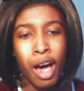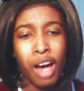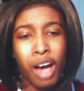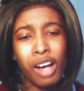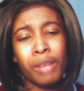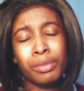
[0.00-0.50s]

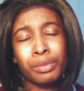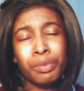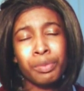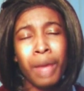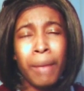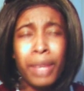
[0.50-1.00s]

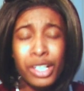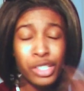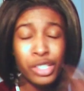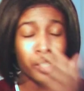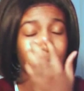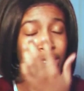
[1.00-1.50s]
I bet
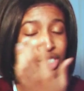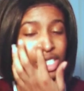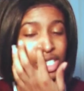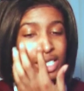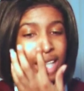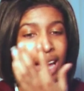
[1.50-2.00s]
you're
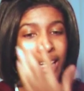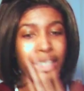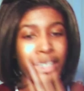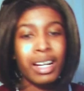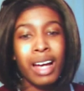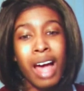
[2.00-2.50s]
just like
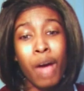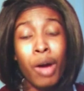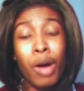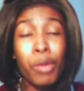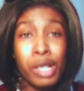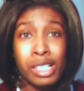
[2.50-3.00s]
how
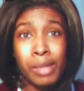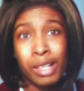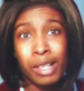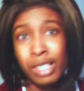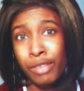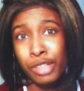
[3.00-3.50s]
I was about
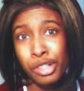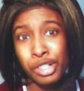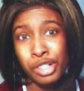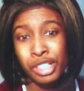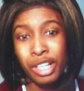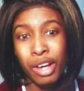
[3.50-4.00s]
7
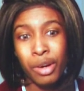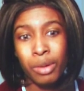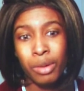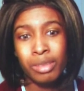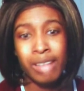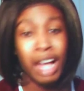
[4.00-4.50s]
years ago,
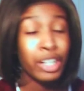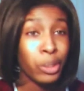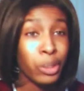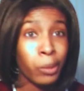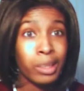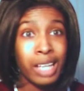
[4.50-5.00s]
not
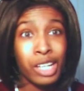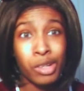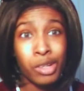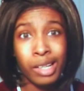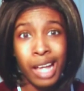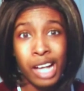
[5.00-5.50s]
knowing that you
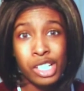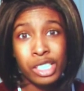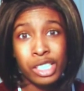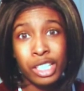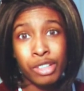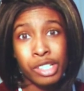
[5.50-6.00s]
can
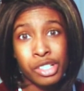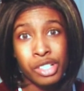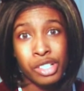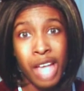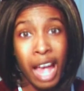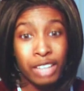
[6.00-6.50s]
actually increase your
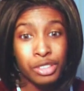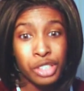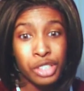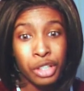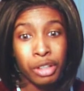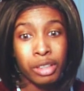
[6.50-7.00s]
tax
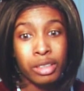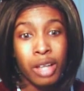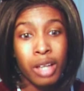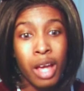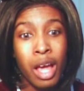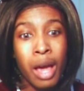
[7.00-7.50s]
return
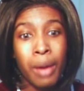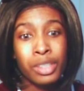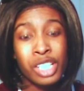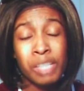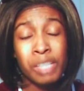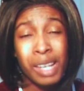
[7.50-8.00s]

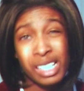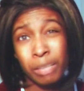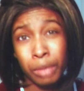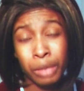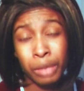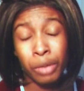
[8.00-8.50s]
just by
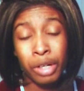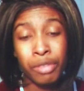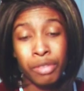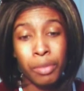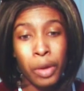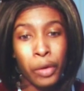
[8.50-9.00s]
simply working
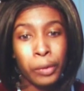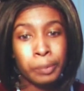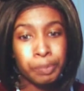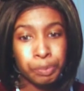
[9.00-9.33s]
from home.